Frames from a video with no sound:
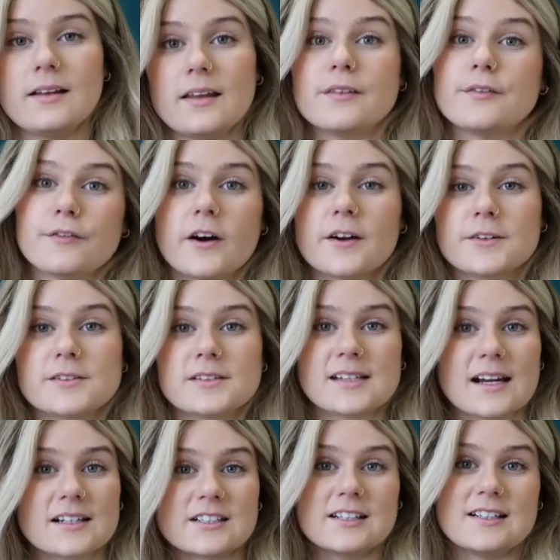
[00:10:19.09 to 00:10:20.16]
And the final
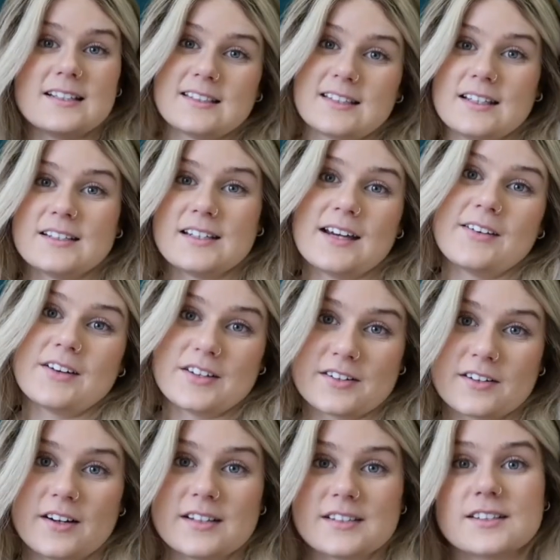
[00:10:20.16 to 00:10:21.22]
section is the interior
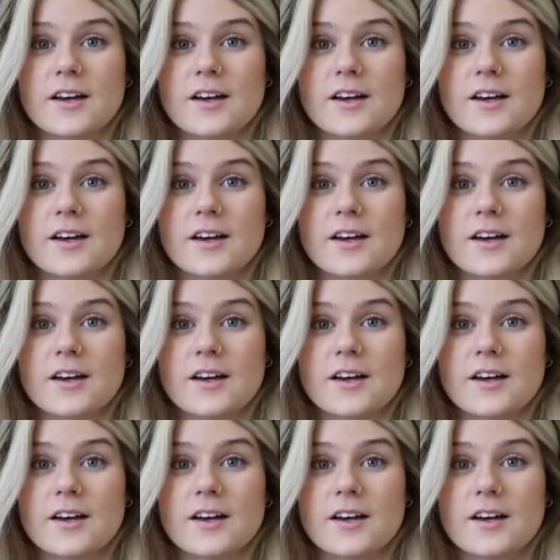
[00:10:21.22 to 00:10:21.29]
design.